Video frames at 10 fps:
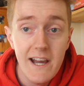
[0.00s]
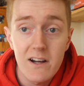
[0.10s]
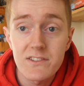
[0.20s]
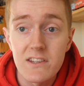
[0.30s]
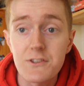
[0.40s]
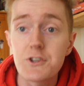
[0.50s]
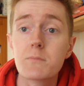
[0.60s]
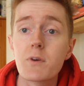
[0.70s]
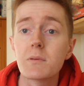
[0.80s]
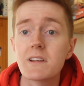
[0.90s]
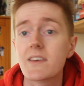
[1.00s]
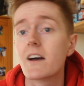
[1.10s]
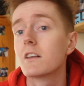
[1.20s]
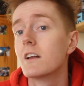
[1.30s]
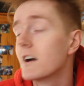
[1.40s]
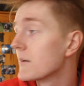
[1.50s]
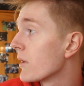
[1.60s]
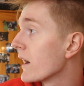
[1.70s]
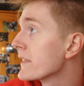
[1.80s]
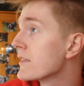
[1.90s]
house, as you can probably tell
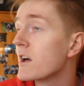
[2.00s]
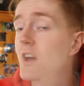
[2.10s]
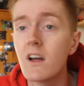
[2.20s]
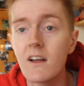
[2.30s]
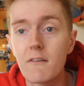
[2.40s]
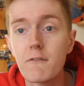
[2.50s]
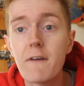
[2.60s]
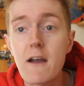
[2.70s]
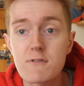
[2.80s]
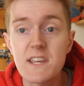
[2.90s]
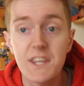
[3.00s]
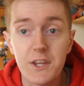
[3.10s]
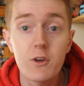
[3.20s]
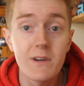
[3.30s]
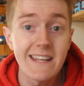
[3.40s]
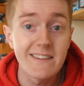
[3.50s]
by the very uni